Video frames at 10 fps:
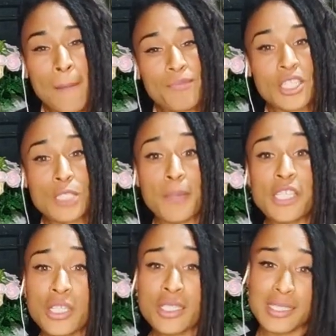The
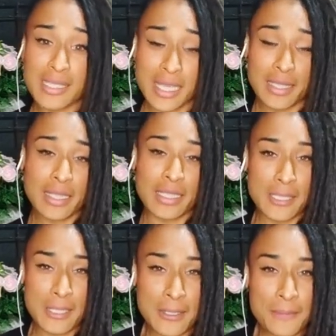specialist said
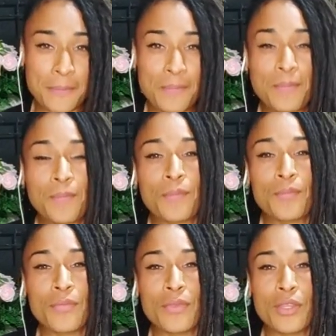this:
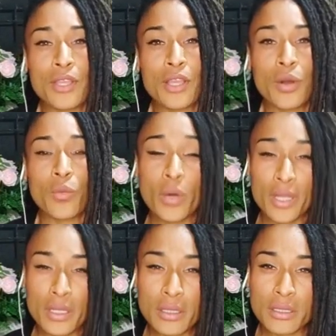
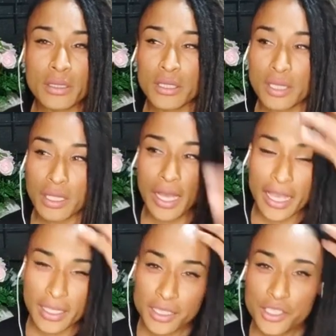well,
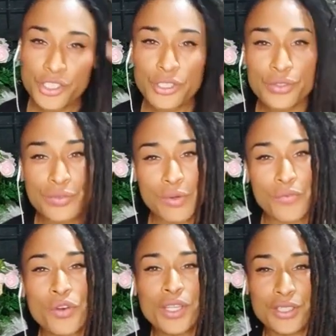I need you to
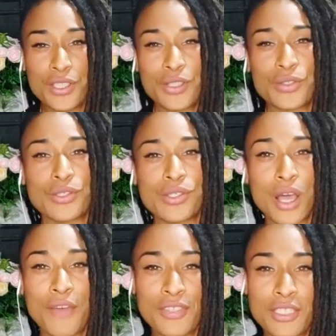avoid the use
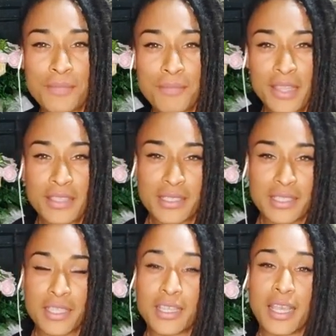of this medicine.
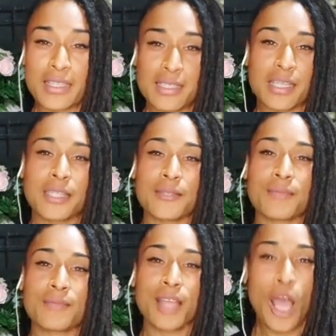And I said,
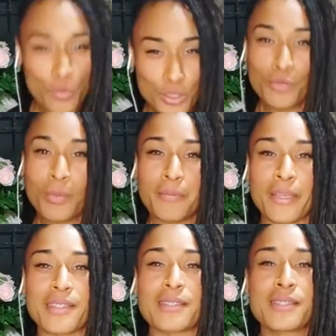I will do my best.